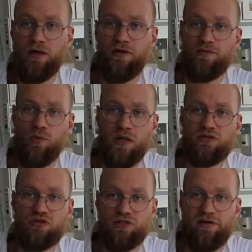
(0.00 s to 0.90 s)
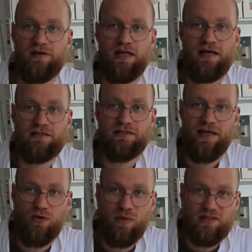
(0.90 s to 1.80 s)
If you want to sterilize
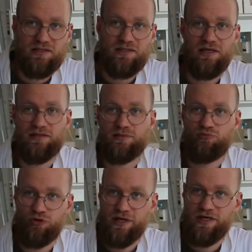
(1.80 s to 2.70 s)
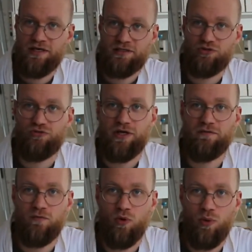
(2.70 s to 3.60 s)
liquids, it's pretty
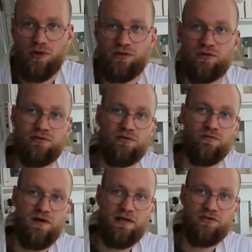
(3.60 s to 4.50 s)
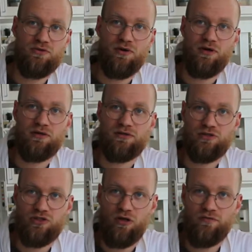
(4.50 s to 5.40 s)
straightforward. You find your
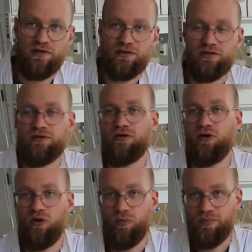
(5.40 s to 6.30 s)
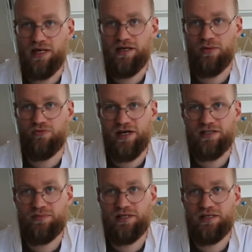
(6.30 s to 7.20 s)
solvent or medium
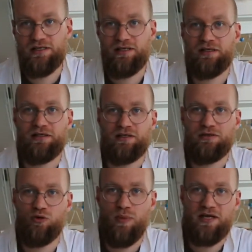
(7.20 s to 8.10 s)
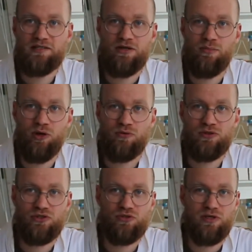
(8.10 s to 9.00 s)
recipe, you mix the
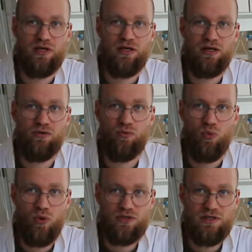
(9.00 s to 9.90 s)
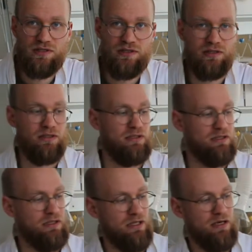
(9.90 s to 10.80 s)
components together in water
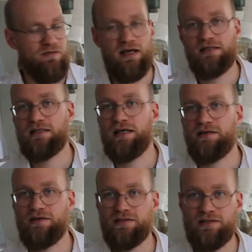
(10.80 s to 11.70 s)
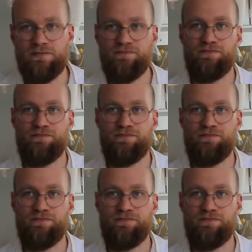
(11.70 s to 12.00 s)
in a flask like this.